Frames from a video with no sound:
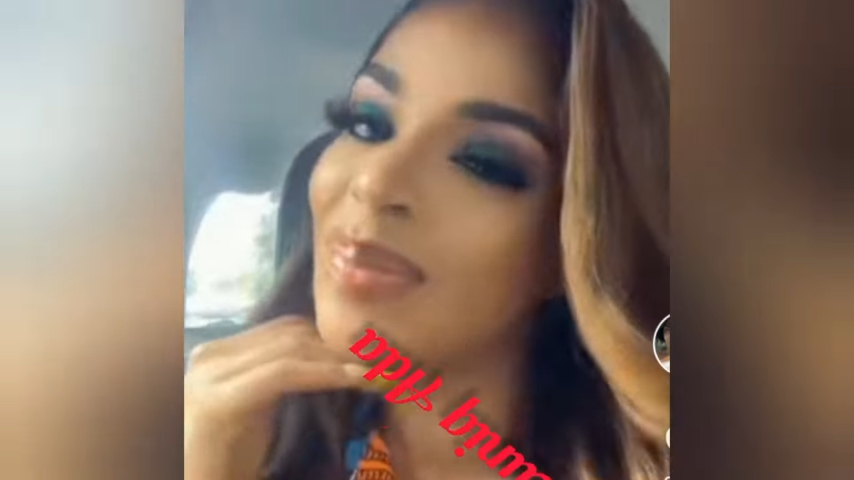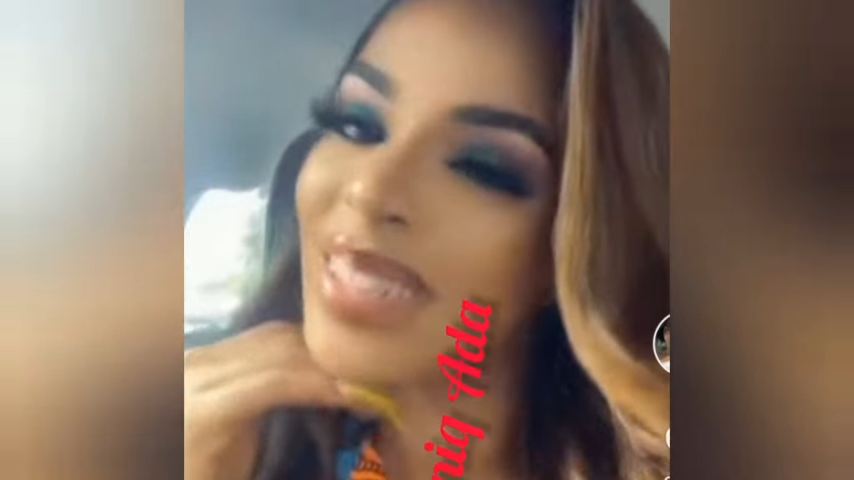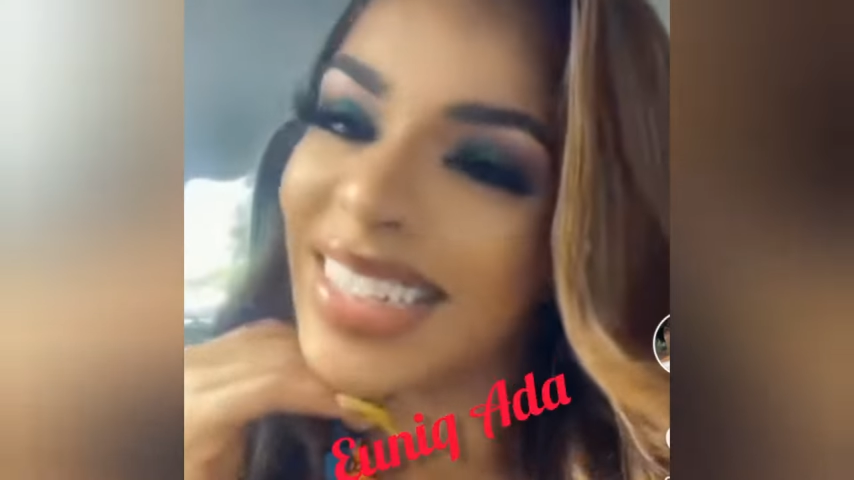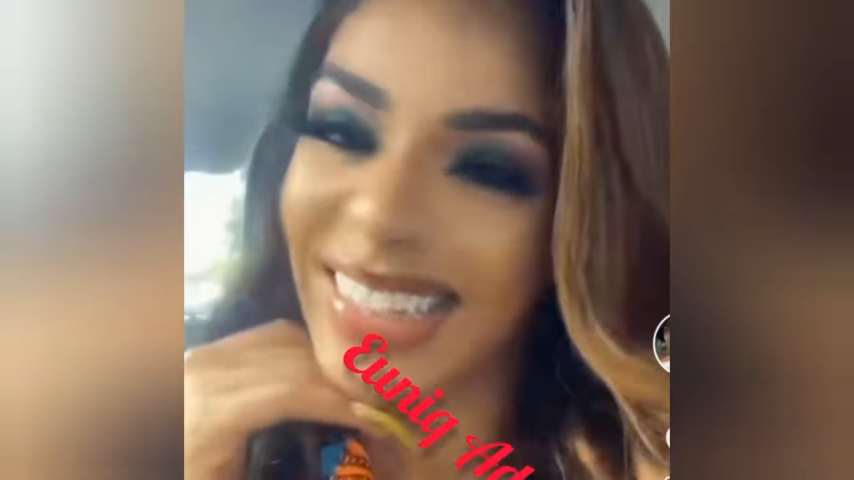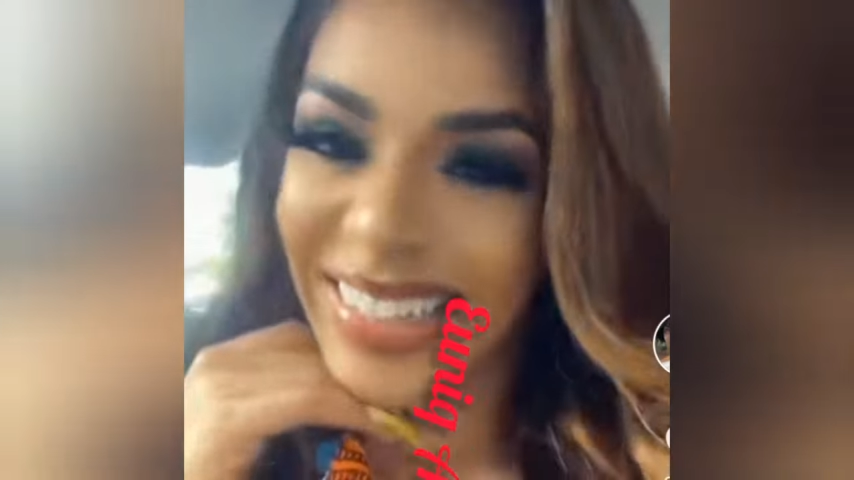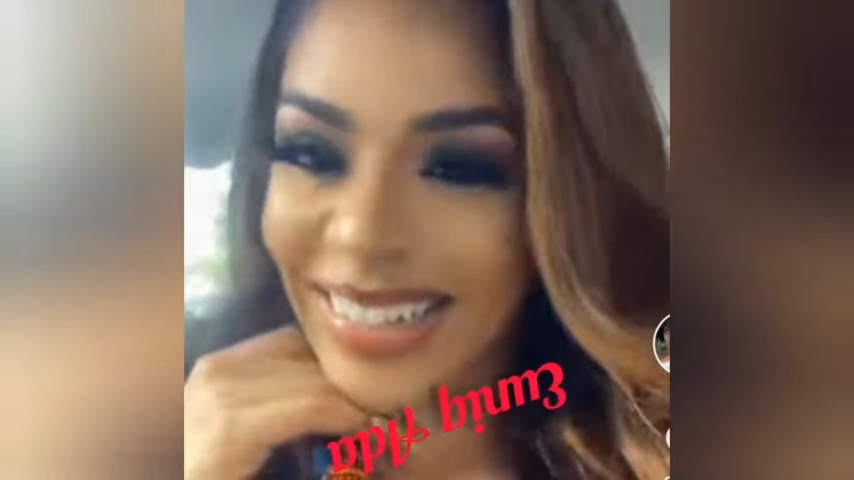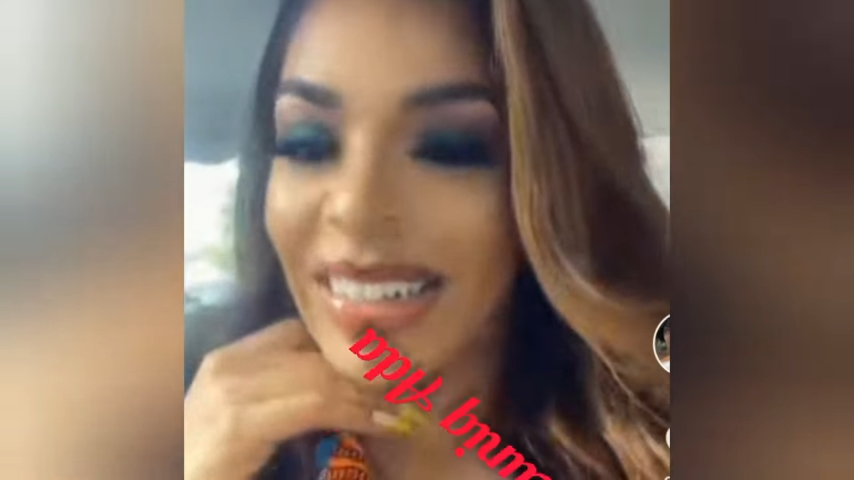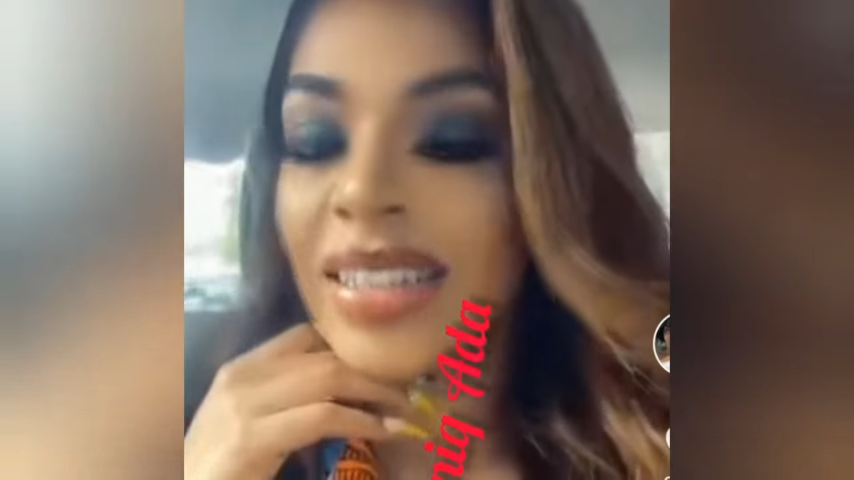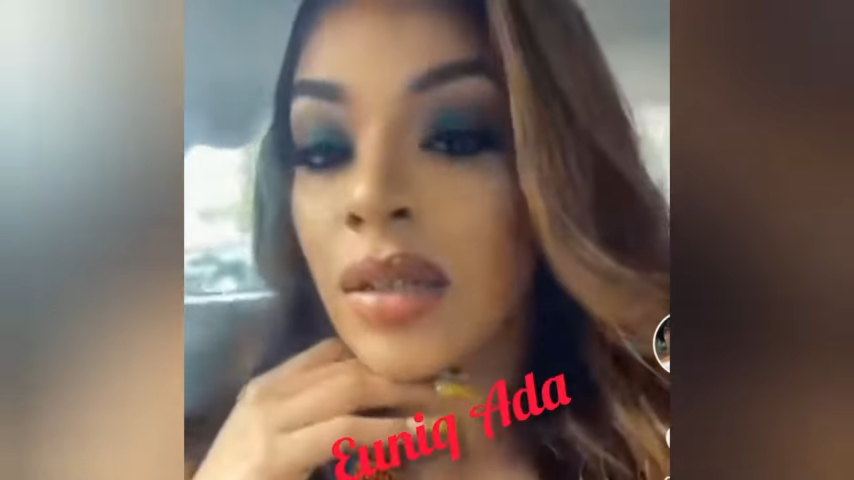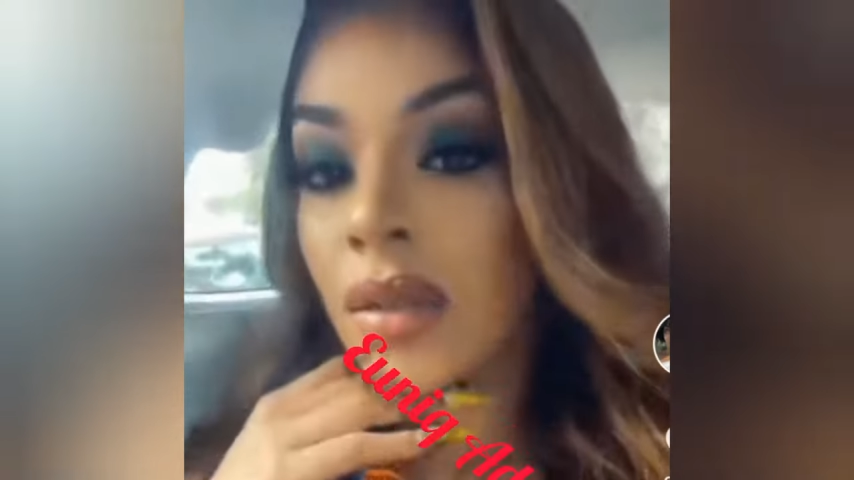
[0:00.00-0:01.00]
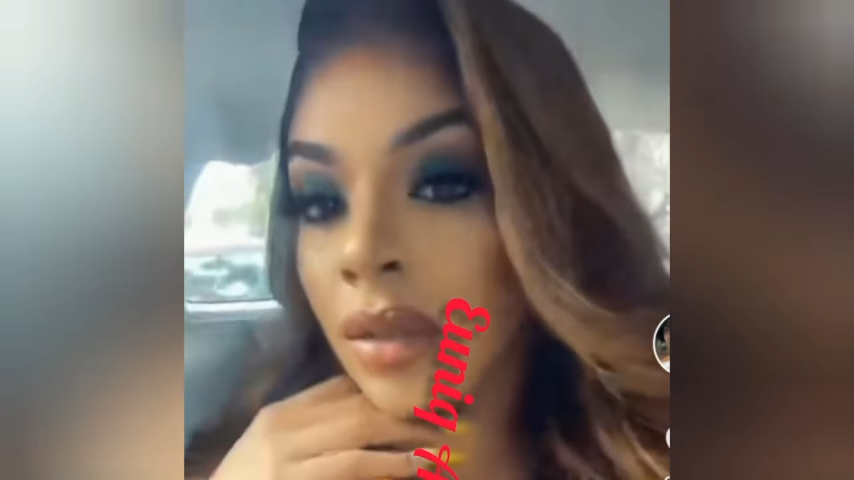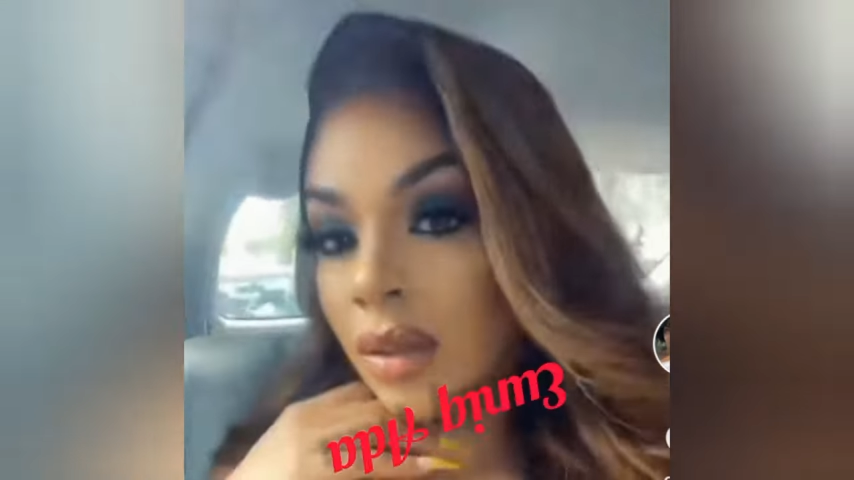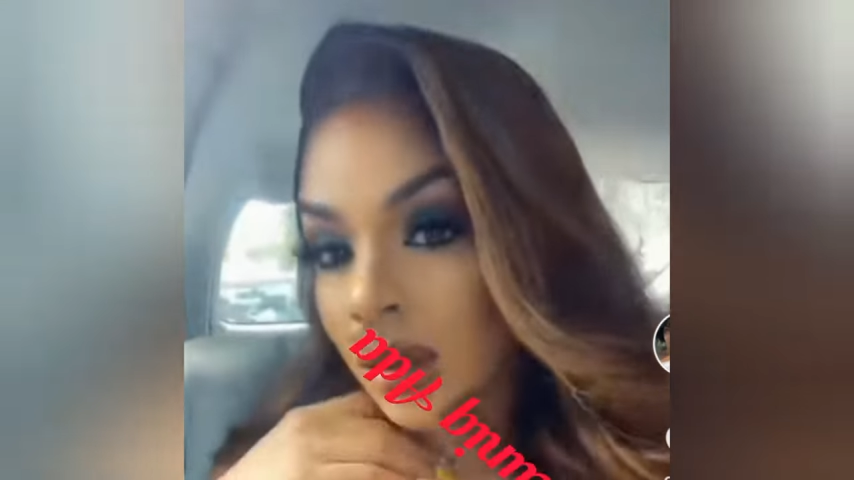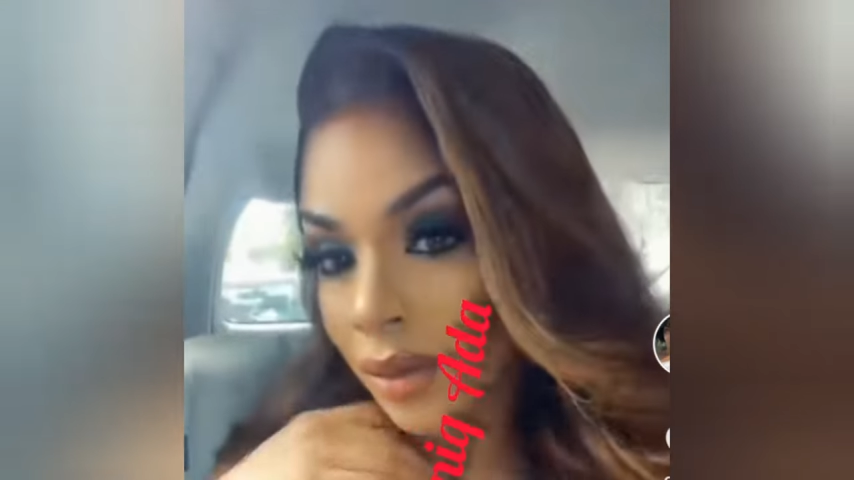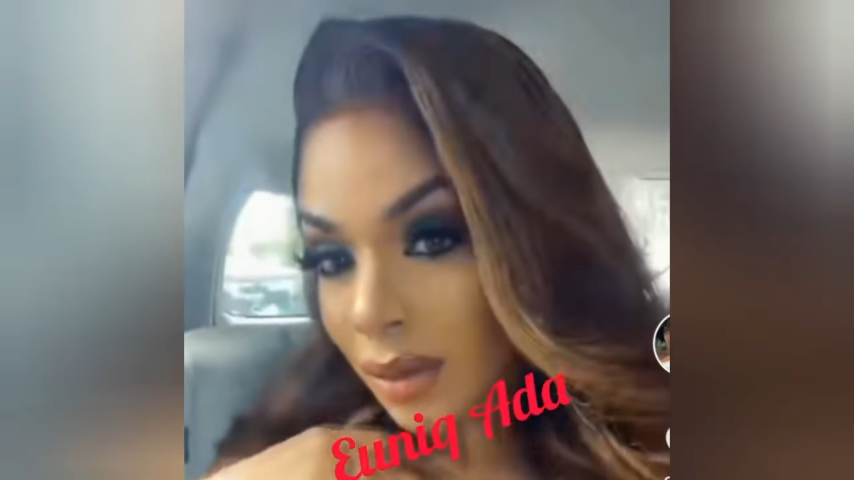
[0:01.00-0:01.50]
and
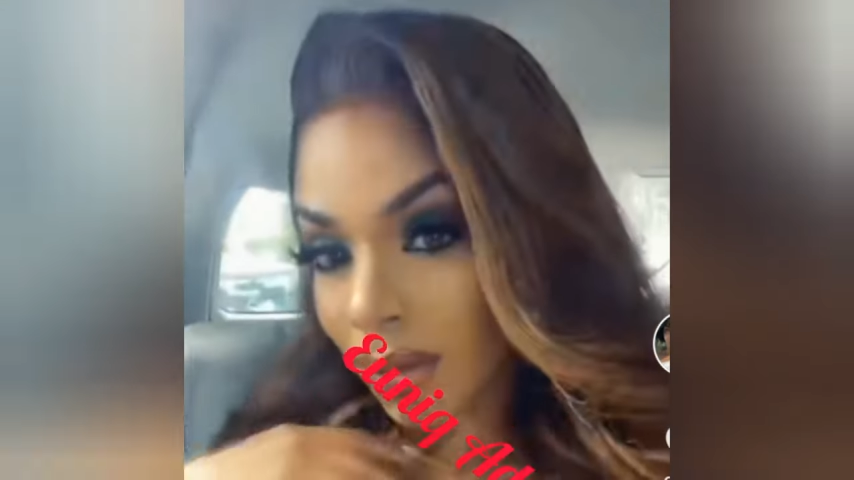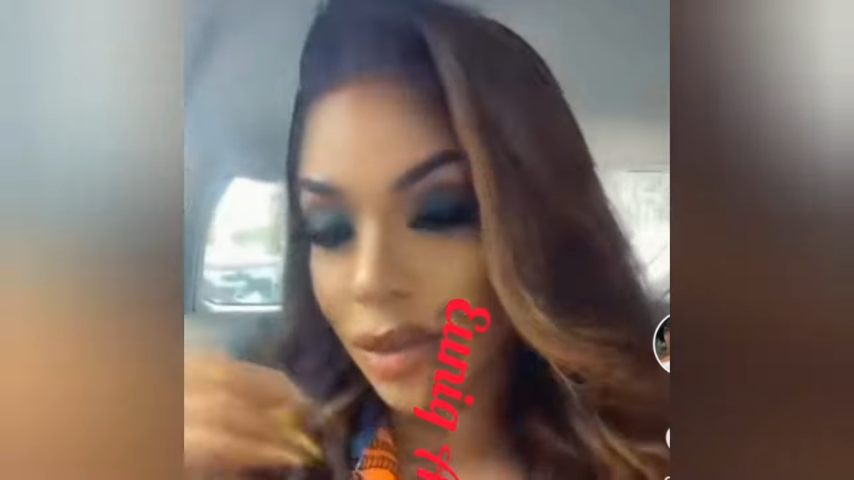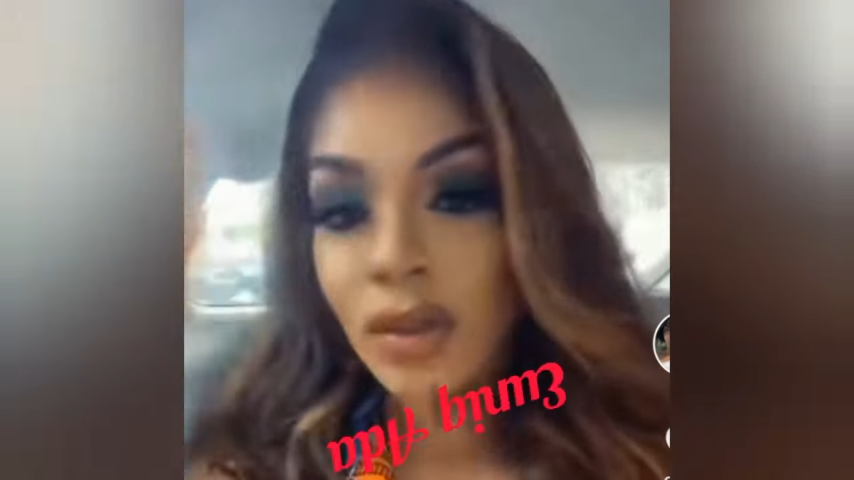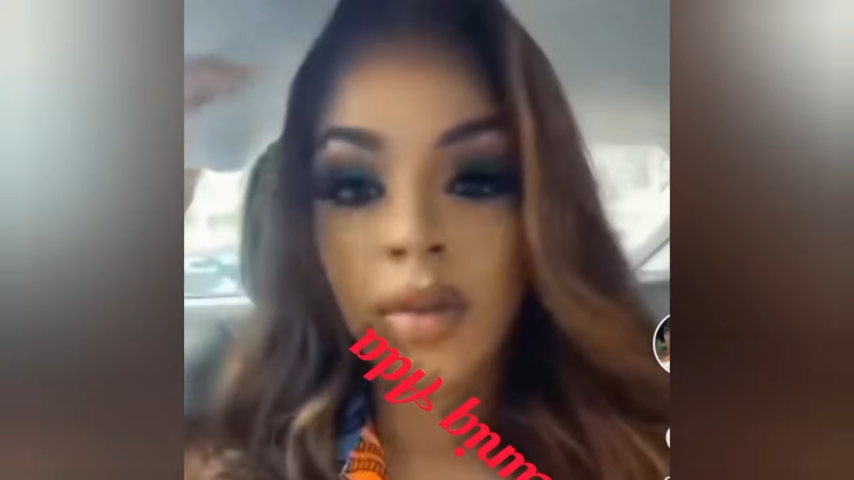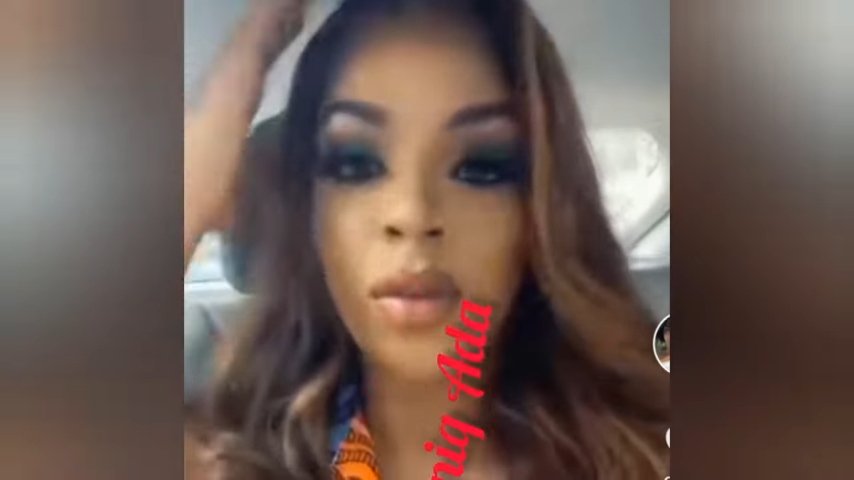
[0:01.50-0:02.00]
he was